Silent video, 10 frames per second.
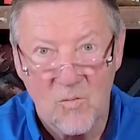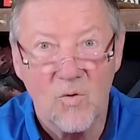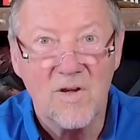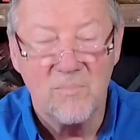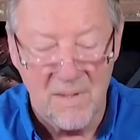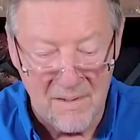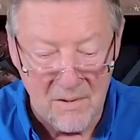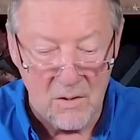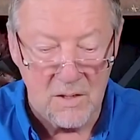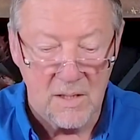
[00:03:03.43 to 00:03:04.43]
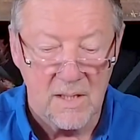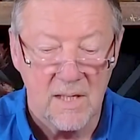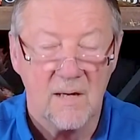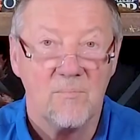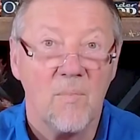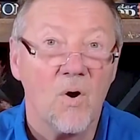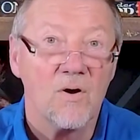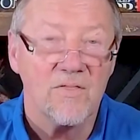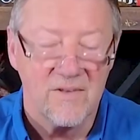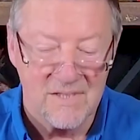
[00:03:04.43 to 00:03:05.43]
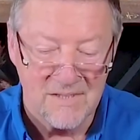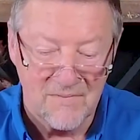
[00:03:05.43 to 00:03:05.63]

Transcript: We've been looking at Martha's